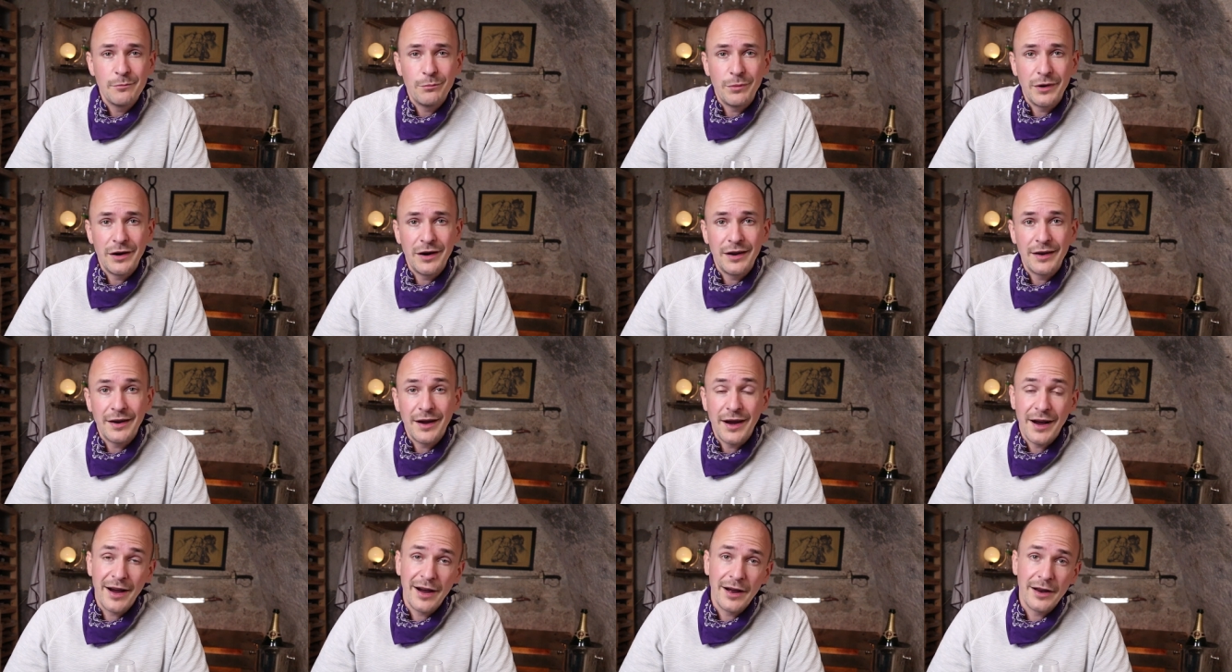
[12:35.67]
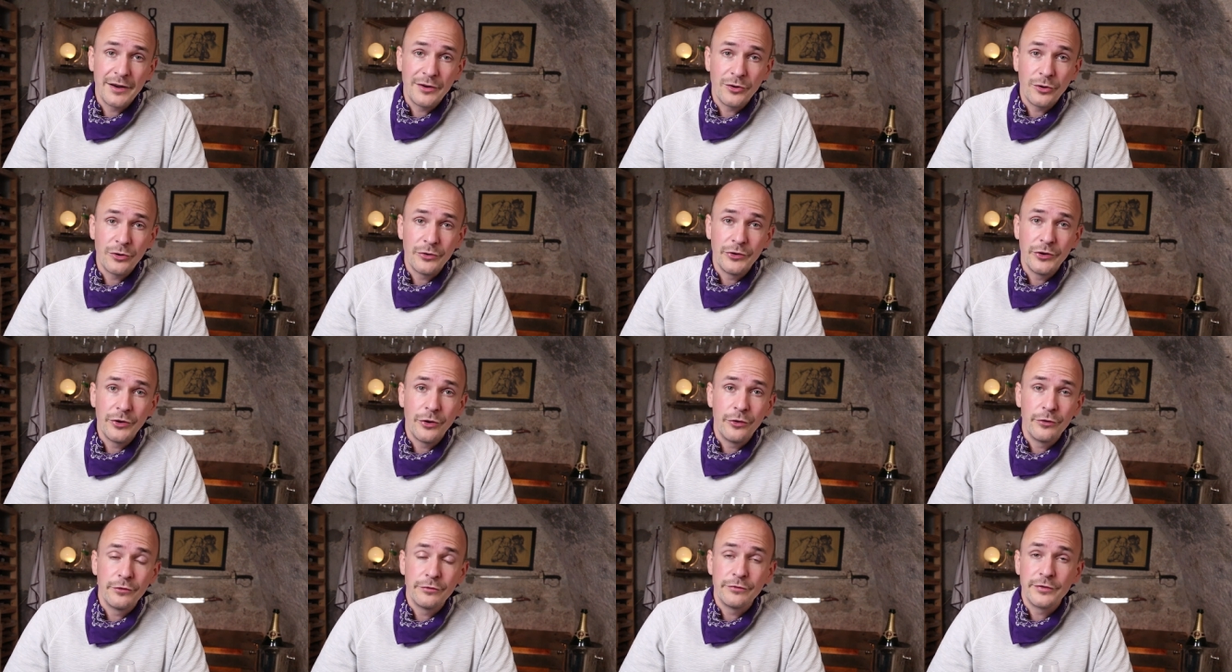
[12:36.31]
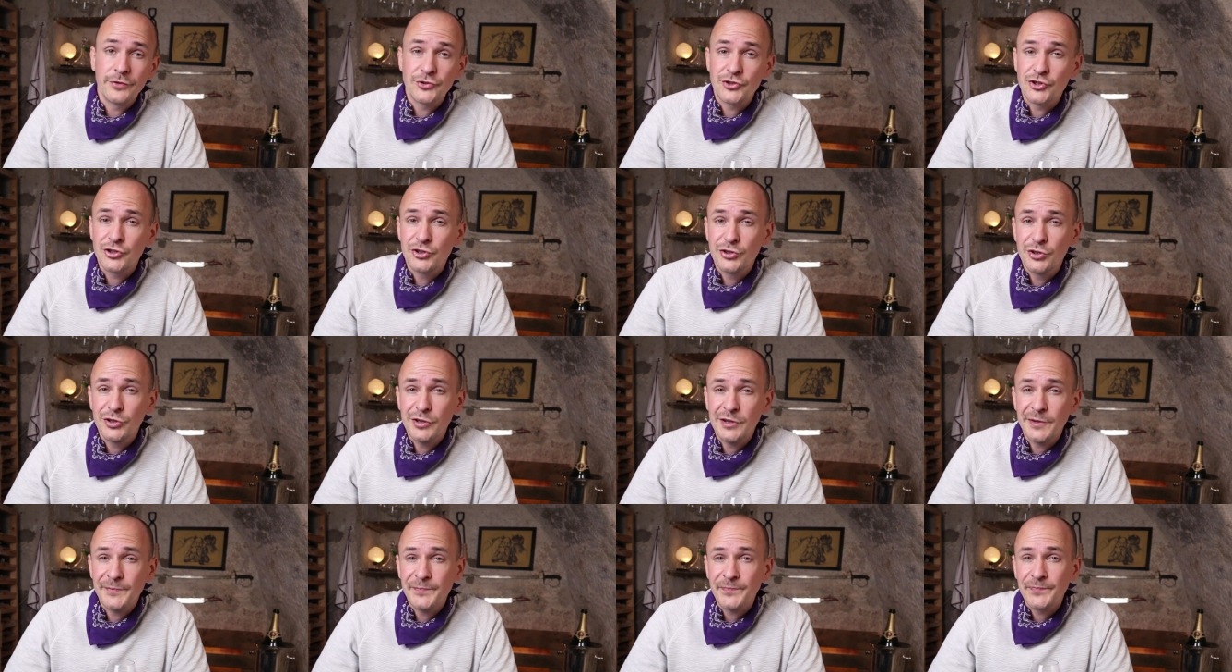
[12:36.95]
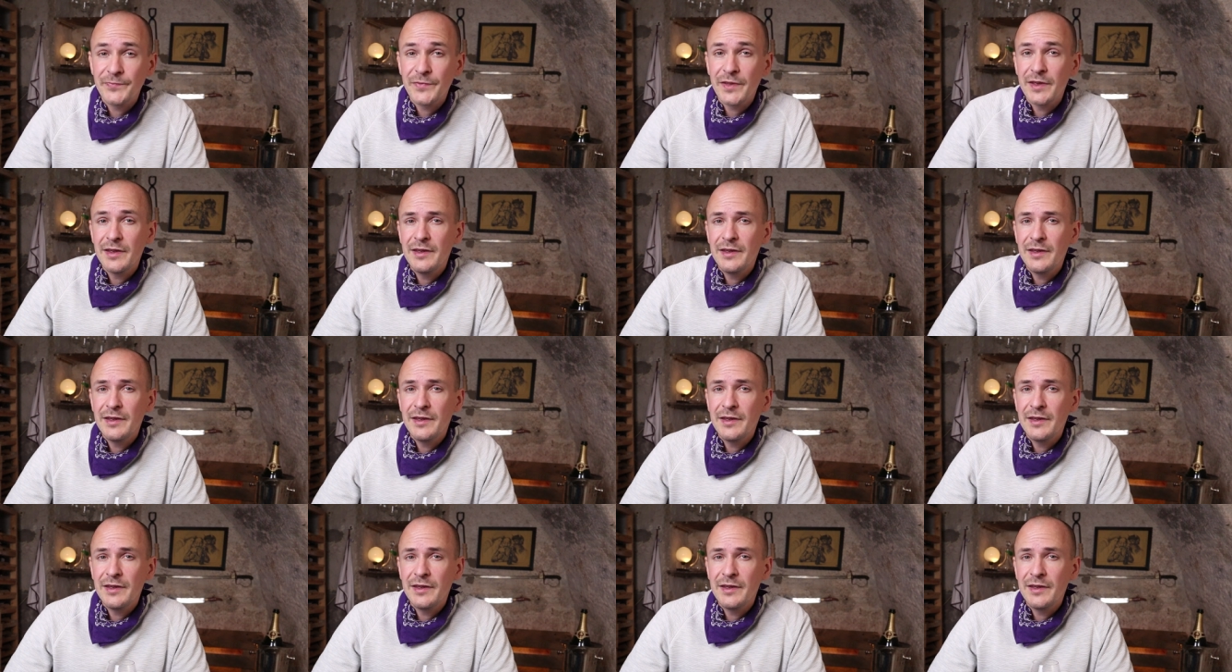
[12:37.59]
but I don't know for sure.